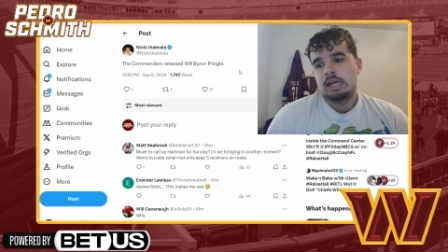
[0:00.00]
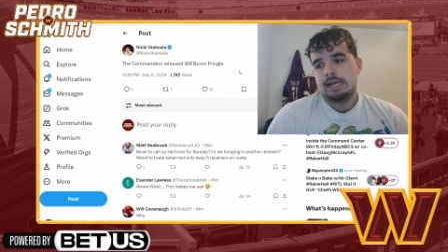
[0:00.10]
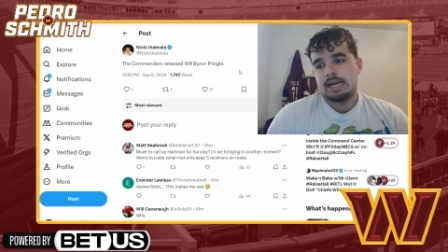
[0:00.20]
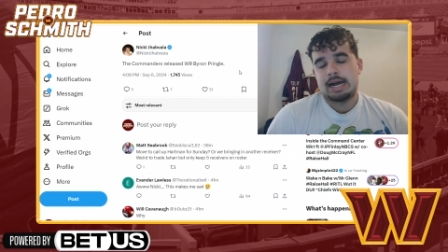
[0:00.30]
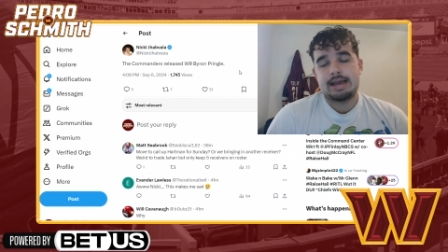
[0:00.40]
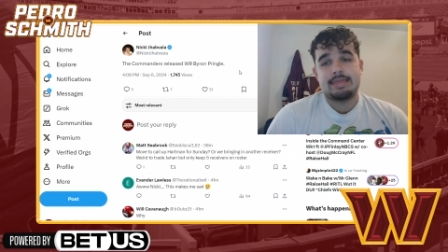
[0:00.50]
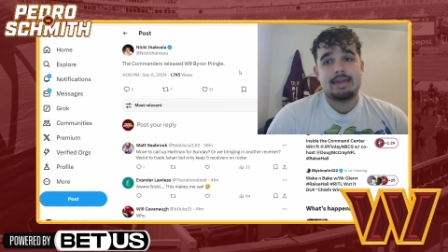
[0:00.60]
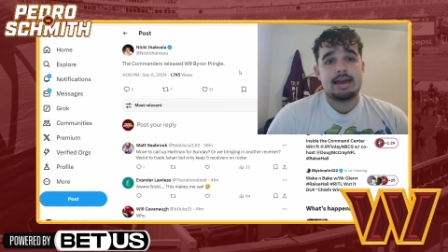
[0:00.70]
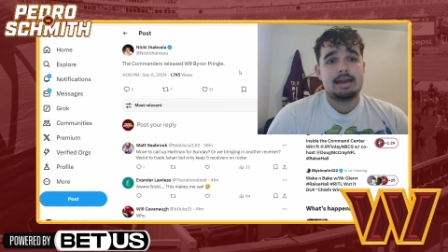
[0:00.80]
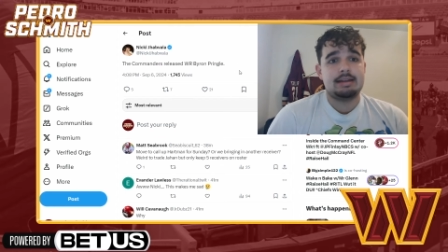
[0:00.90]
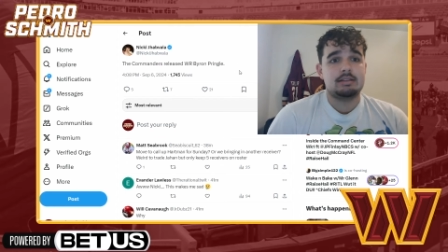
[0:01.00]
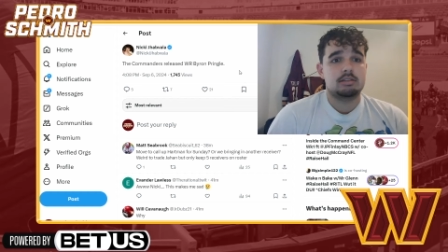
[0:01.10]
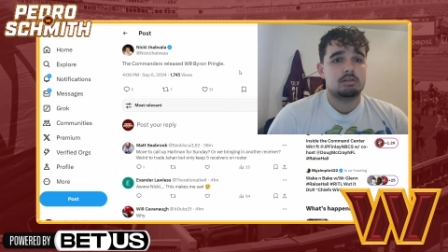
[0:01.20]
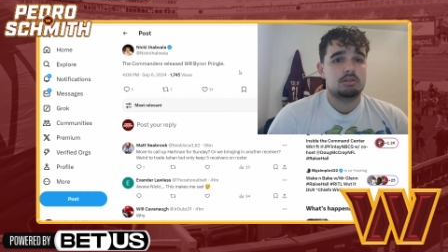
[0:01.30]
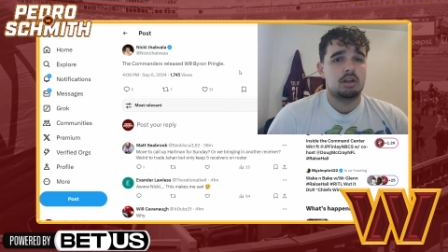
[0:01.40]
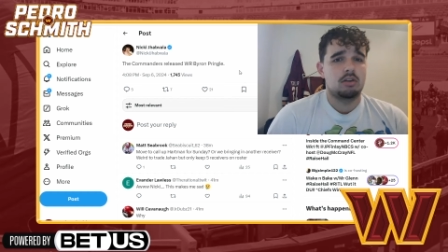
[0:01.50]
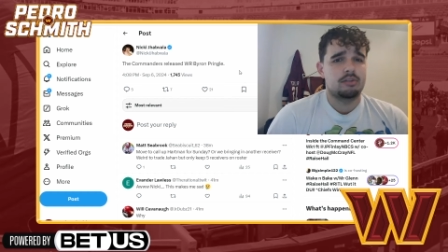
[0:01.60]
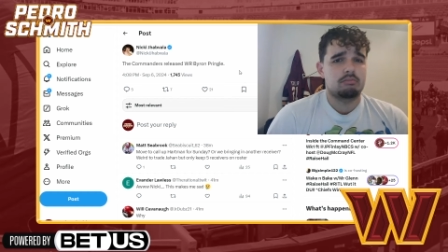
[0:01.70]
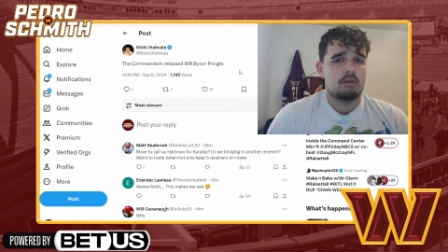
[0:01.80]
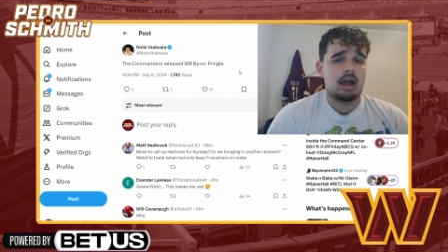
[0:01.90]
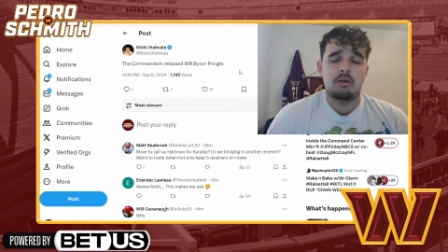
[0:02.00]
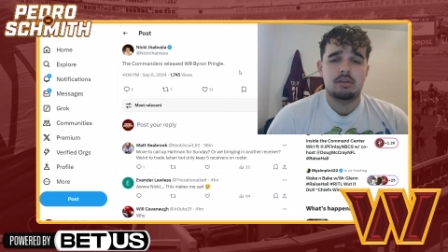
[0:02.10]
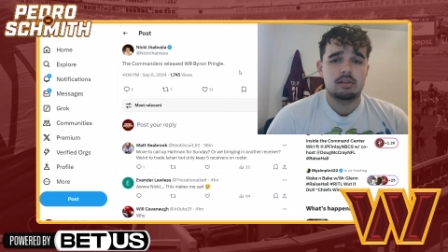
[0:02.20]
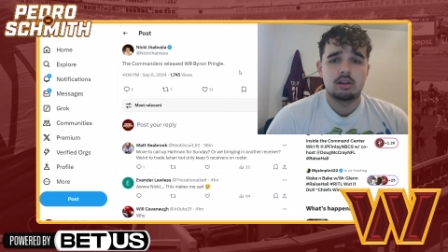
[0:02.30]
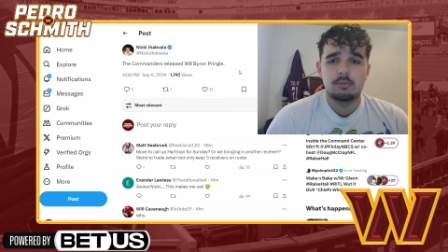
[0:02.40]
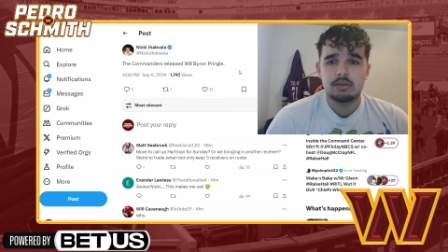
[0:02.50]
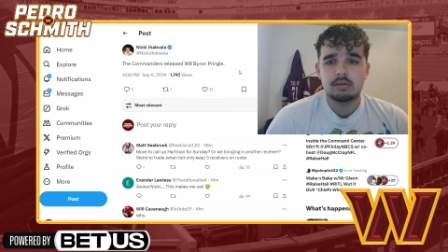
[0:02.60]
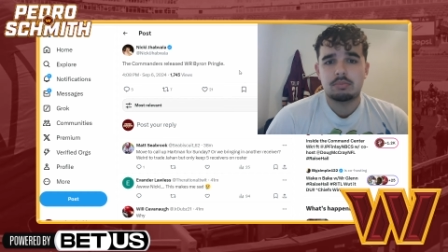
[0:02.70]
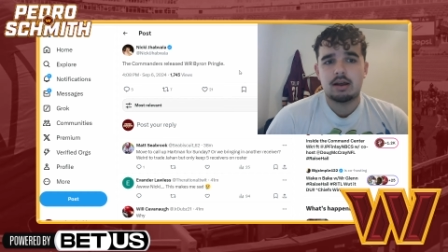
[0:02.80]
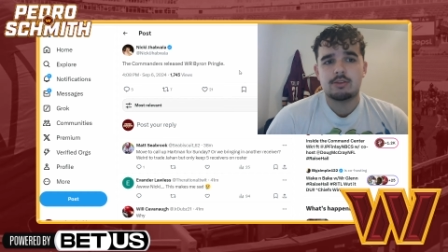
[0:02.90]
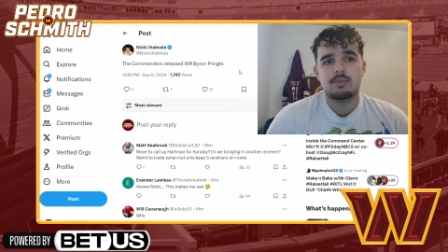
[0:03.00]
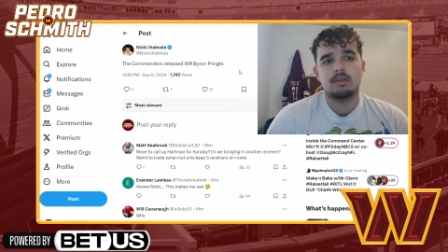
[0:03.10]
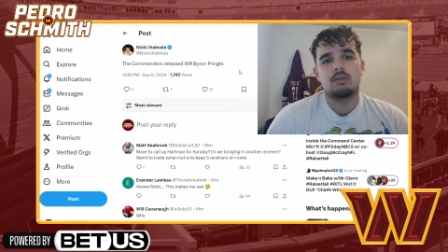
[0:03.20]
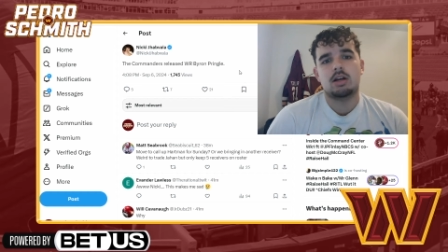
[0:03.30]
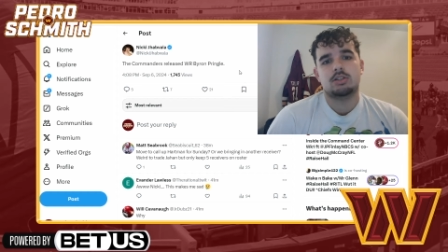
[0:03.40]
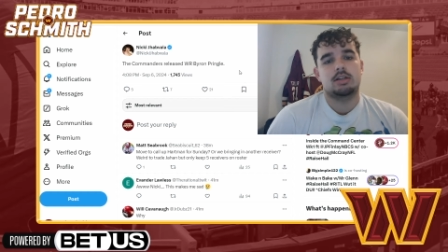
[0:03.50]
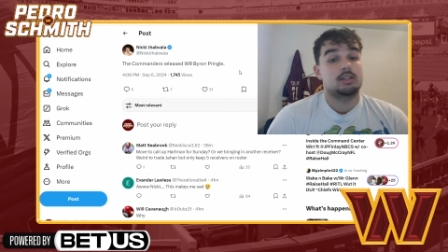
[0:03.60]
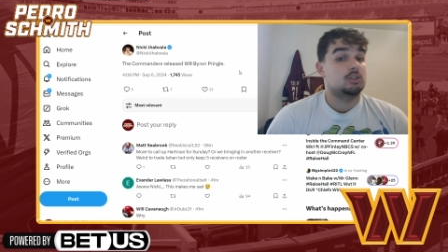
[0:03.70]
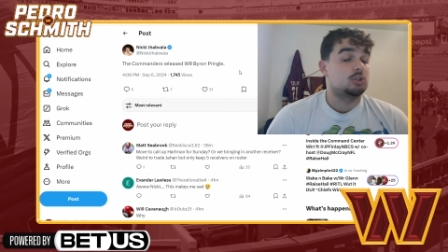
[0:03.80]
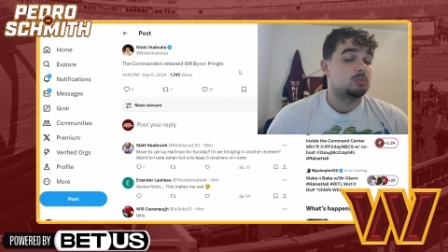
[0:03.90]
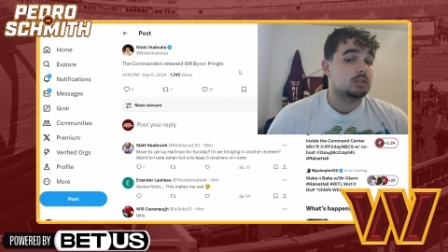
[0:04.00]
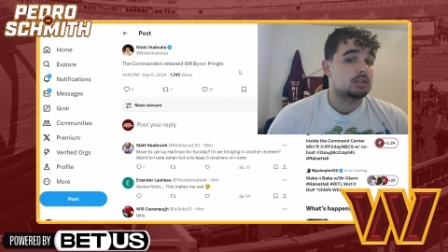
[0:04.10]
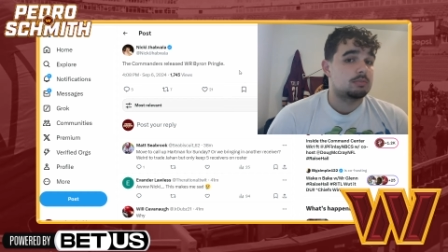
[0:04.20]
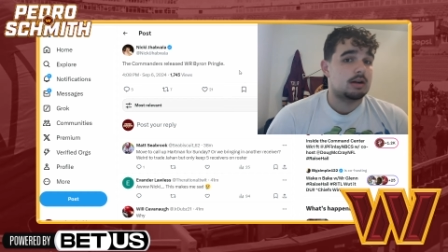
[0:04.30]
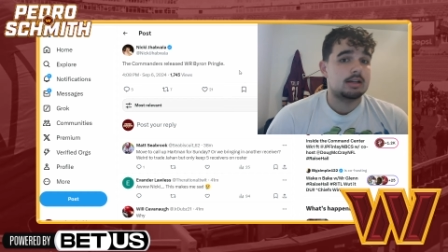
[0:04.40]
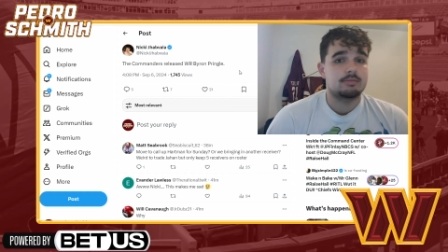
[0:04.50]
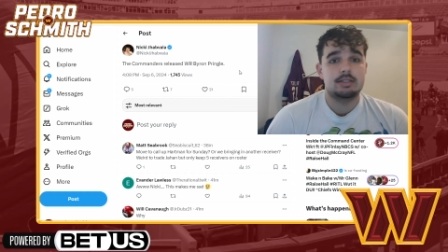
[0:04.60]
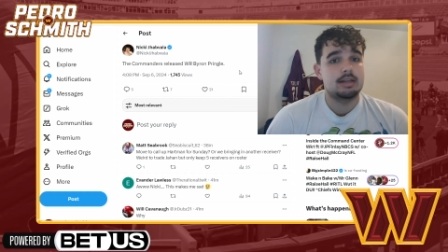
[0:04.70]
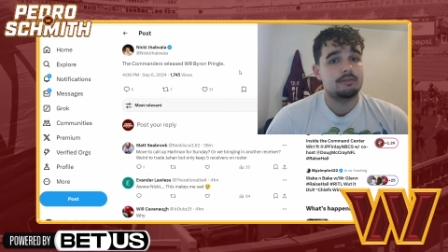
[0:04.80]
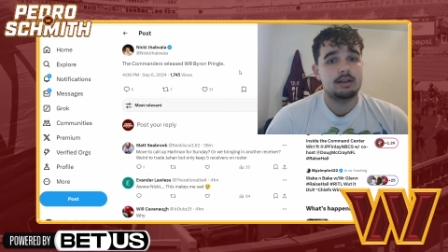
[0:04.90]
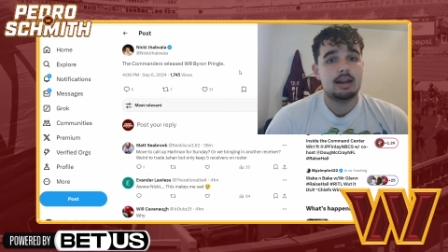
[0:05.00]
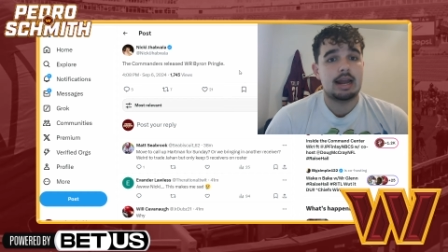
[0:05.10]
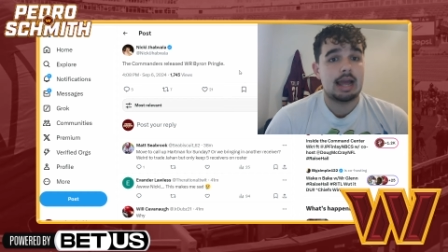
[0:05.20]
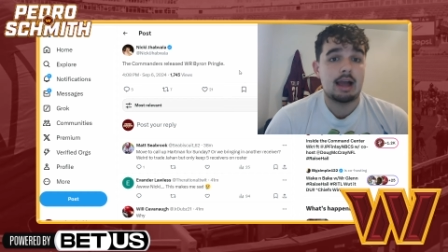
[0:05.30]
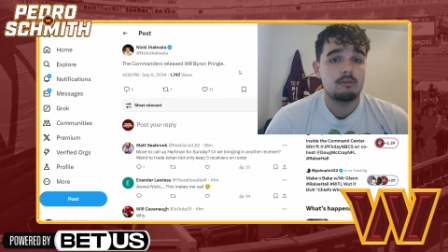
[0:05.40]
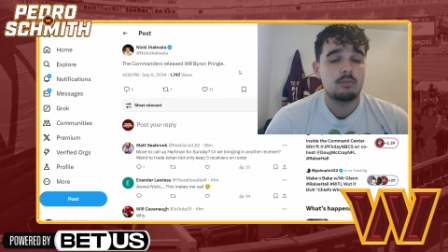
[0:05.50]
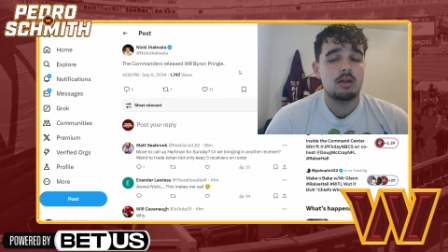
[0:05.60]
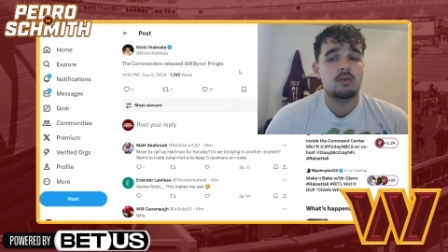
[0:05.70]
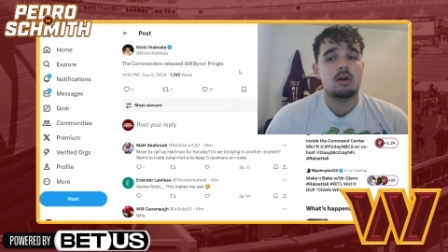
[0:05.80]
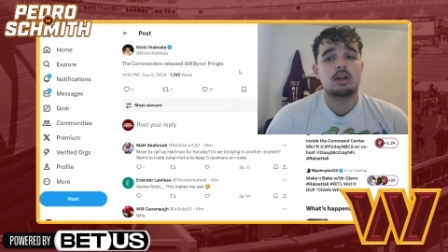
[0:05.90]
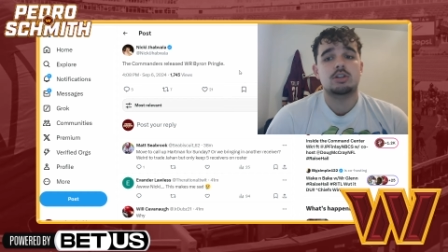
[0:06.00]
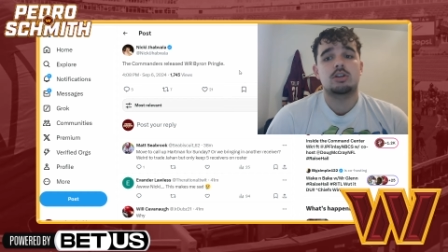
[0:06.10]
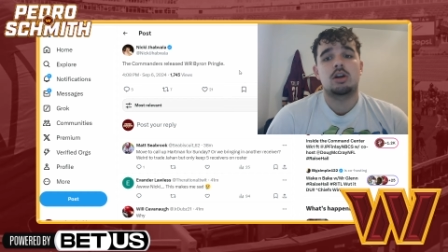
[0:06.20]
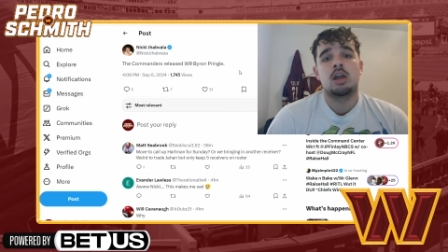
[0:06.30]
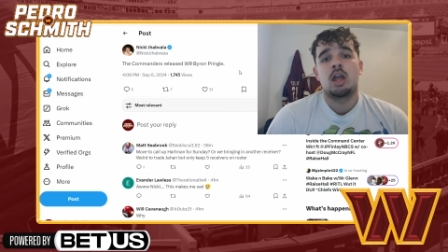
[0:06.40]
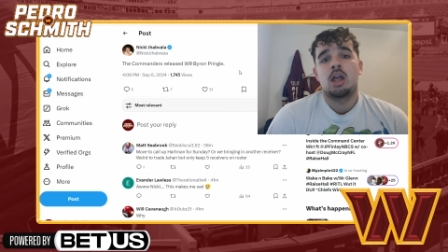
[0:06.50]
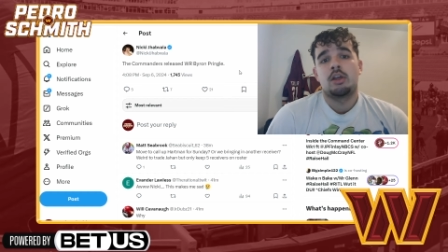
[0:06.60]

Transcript: guy that, you know, I was a little bit surprised made the roster, not super surprised, but definitely didn't have him on the roster.